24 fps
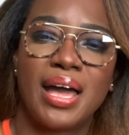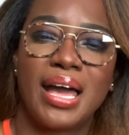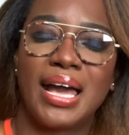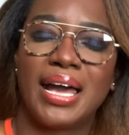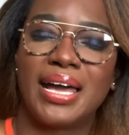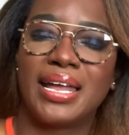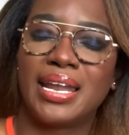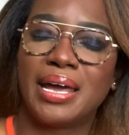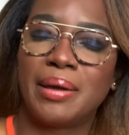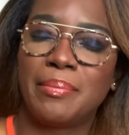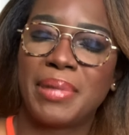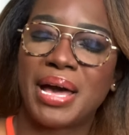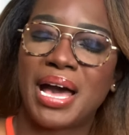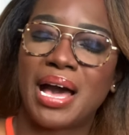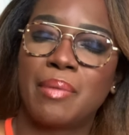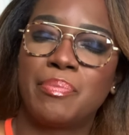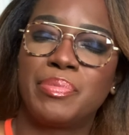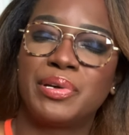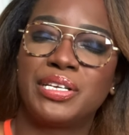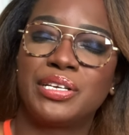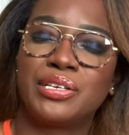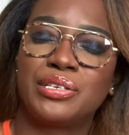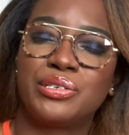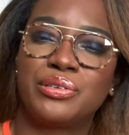and I'm
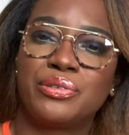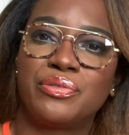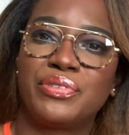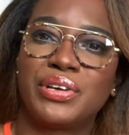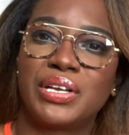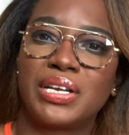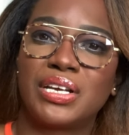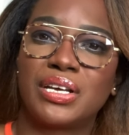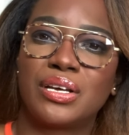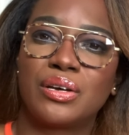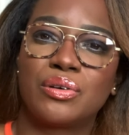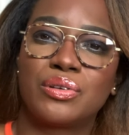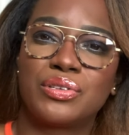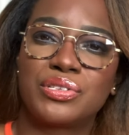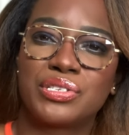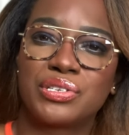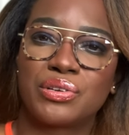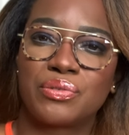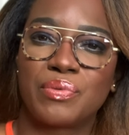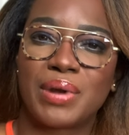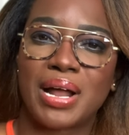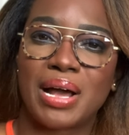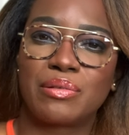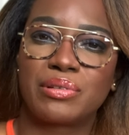happy to do videos
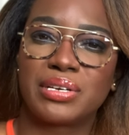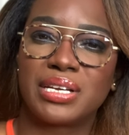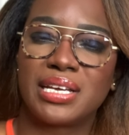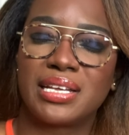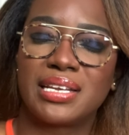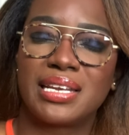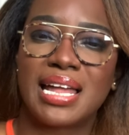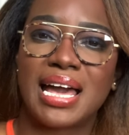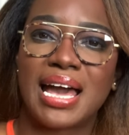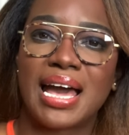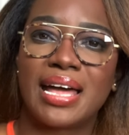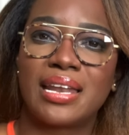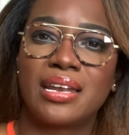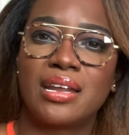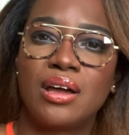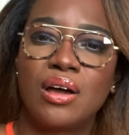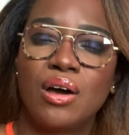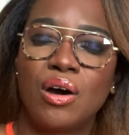surrounding that.